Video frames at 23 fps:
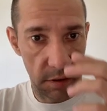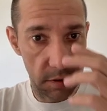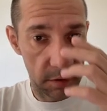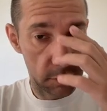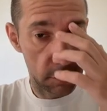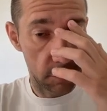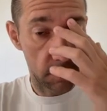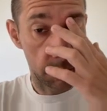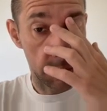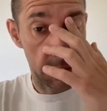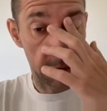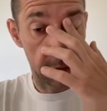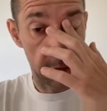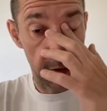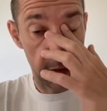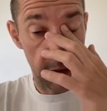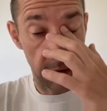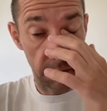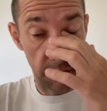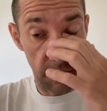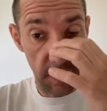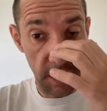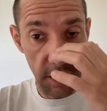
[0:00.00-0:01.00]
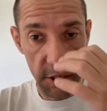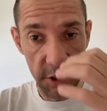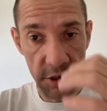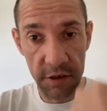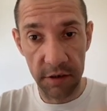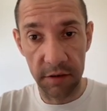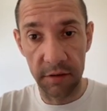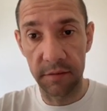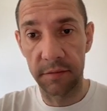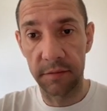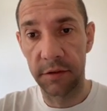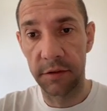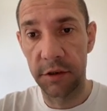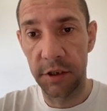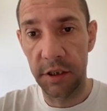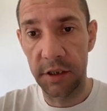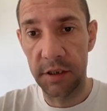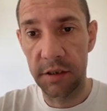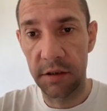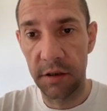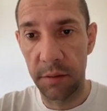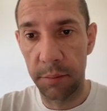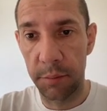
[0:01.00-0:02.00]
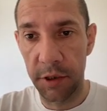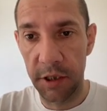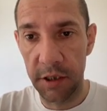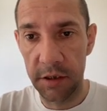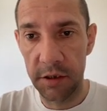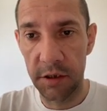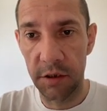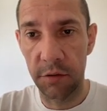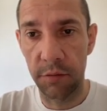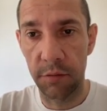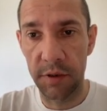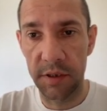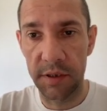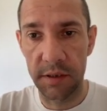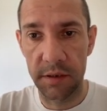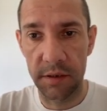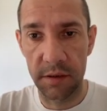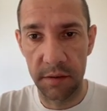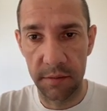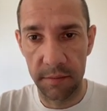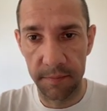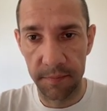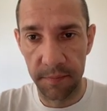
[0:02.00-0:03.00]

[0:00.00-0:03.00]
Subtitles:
top level navigation, just replace it with